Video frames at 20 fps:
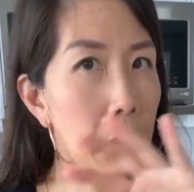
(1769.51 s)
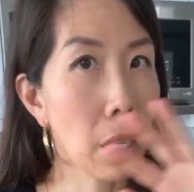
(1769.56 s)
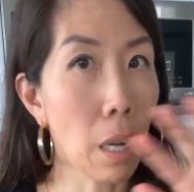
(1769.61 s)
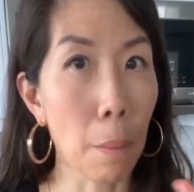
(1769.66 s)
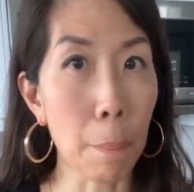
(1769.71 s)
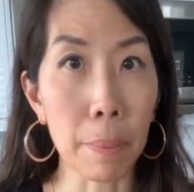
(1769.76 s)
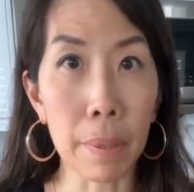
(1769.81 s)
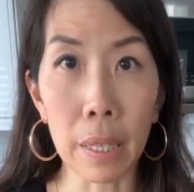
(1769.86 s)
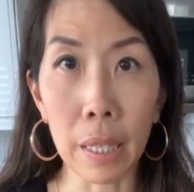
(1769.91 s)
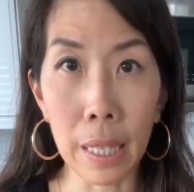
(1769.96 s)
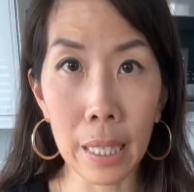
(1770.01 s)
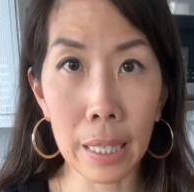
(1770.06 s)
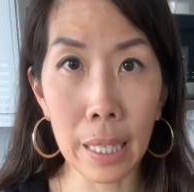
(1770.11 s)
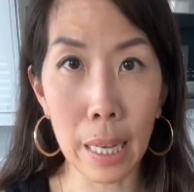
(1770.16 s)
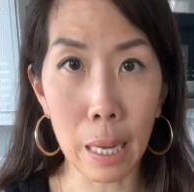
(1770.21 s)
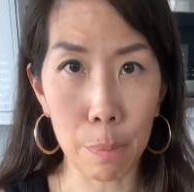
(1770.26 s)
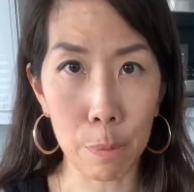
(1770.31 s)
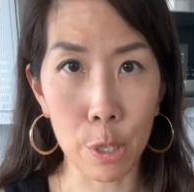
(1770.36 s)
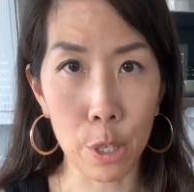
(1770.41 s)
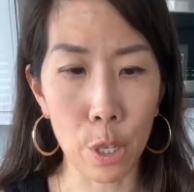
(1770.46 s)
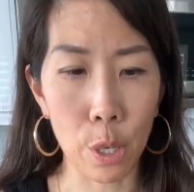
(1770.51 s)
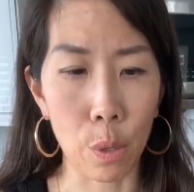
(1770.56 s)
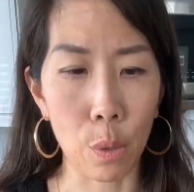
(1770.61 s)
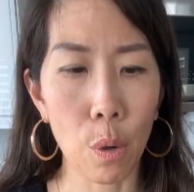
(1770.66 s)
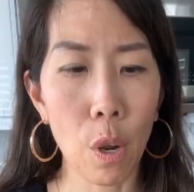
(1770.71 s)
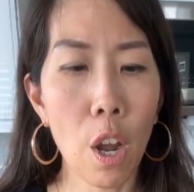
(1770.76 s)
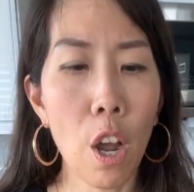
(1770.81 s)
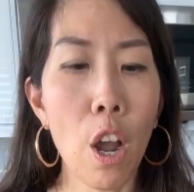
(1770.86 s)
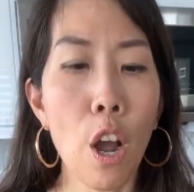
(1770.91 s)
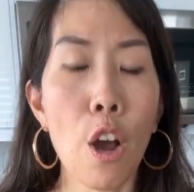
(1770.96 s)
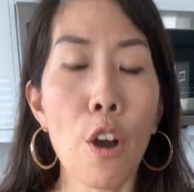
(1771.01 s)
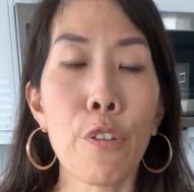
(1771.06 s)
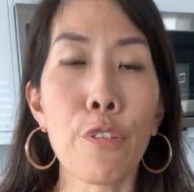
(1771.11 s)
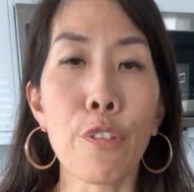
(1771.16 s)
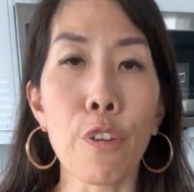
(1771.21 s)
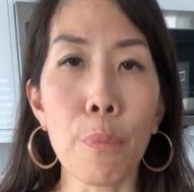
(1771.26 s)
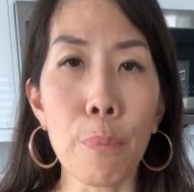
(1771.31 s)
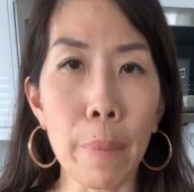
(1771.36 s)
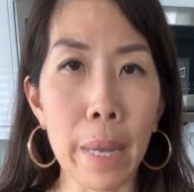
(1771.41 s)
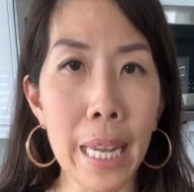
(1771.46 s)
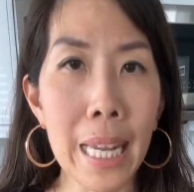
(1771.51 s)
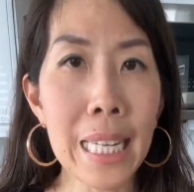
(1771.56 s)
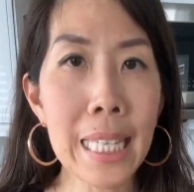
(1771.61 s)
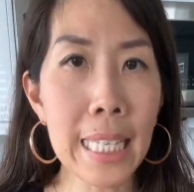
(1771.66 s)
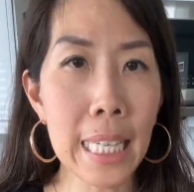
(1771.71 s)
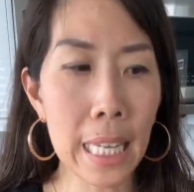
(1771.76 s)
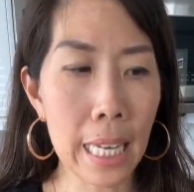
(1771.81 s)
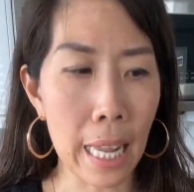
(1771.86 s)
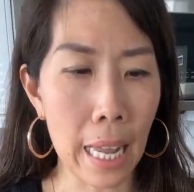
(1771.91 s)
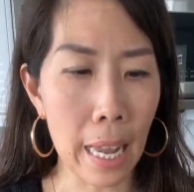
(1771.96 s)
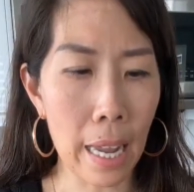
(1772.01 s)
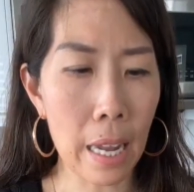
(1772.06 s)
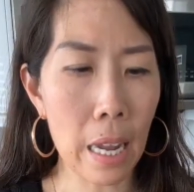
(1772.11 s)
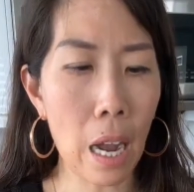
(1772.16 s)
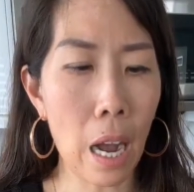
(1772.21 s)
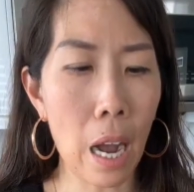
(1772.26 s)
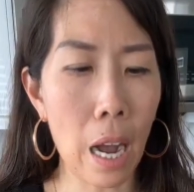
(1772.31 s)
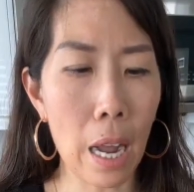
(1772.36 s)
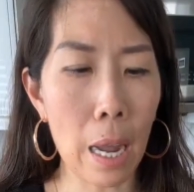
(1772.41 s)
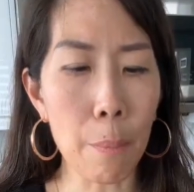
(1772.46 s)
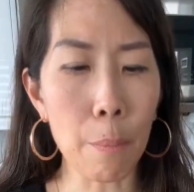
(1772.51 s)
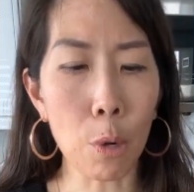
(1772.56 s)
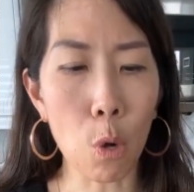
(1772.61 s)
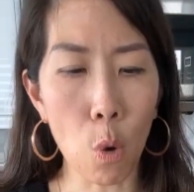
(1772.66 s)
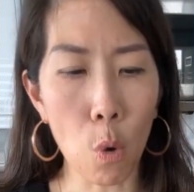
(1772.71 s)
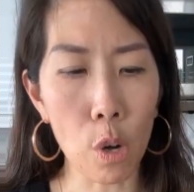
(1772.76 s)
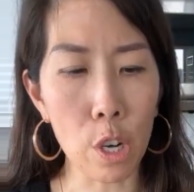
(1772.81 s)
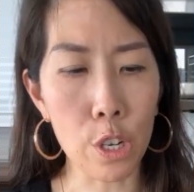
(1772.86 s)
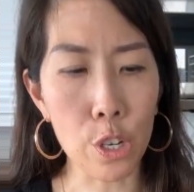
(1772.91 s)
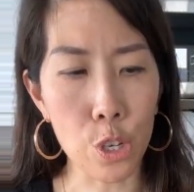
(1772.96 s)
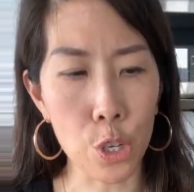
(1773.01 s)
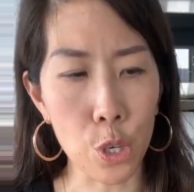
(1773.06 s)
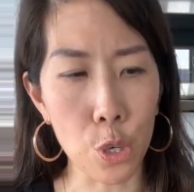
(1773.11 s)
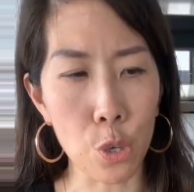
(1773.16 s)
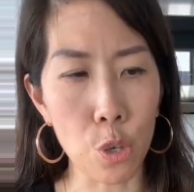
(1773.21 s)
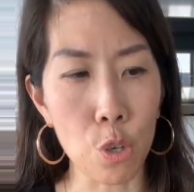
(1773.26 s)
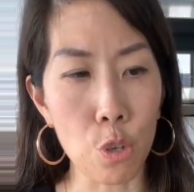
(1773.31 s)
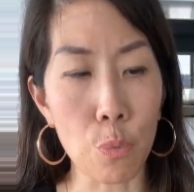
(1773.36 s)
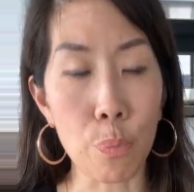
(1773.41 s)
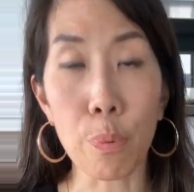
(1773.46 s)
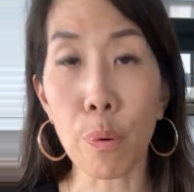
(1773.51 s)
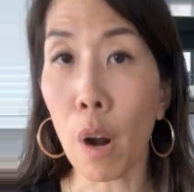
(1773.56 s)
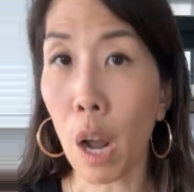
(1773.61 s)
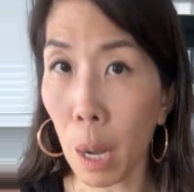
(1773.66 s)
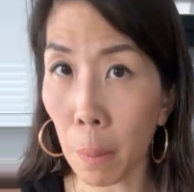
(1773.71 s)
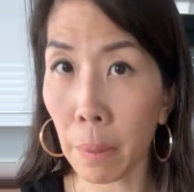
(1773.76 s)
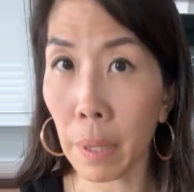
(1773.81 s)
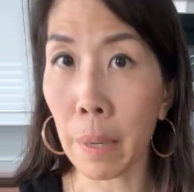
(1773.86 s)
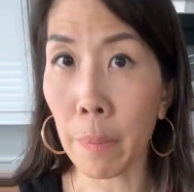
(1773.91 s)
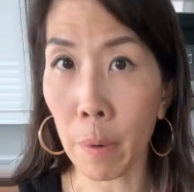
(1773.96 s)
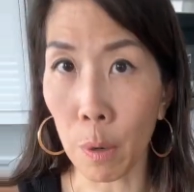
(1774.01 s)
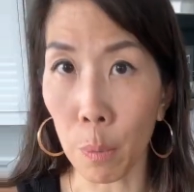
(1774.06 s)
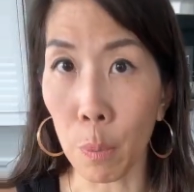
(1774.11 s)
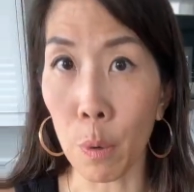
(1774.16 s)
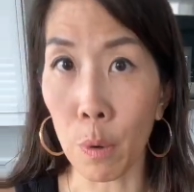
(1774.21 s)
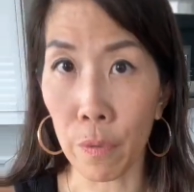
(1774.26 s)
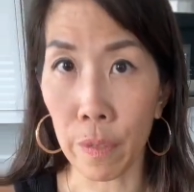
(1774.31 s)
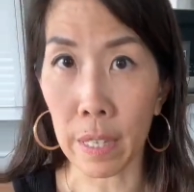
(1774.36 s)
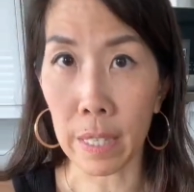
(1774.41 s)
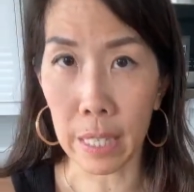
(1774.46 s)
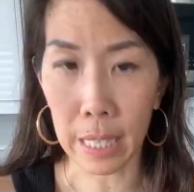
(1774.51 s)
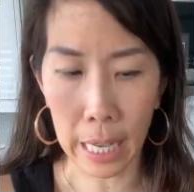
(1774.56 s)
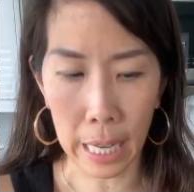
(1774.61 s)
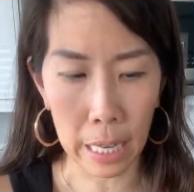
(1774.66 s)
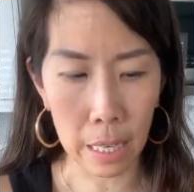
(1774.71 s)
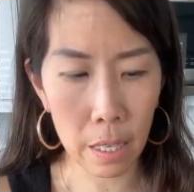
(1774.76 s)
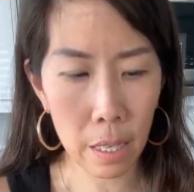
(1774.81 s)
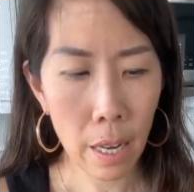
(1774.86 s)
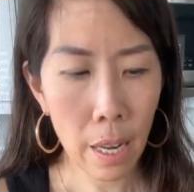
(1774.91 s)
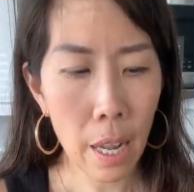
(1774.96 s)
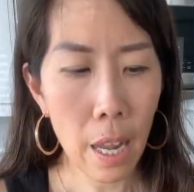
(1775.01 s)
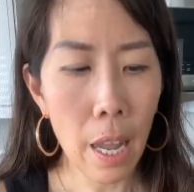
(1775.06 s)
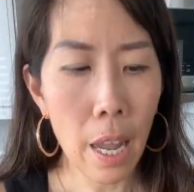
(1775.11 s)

Completely up to you. For me today, I'm going to probably remove the skin.